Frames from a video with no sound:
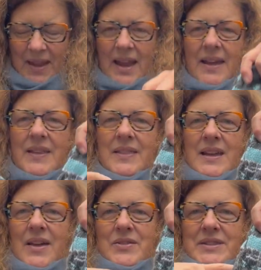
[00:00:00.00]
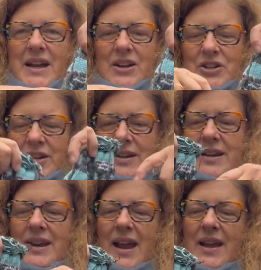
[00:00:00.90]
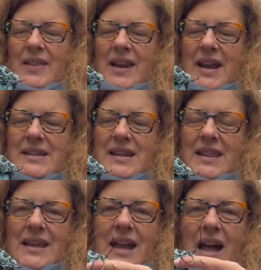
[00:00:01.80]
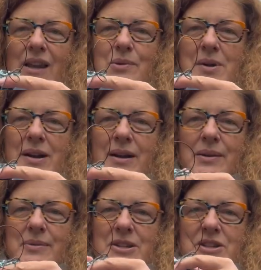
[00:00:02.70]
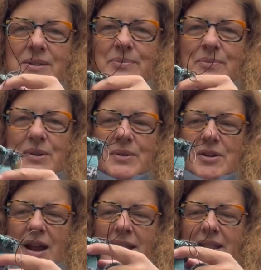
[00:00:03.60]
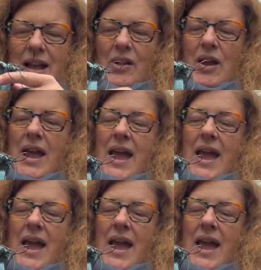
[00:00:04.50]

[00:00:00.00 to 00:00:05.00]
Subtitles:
and then the other section. And then I did the color work, which is what we are adding the color.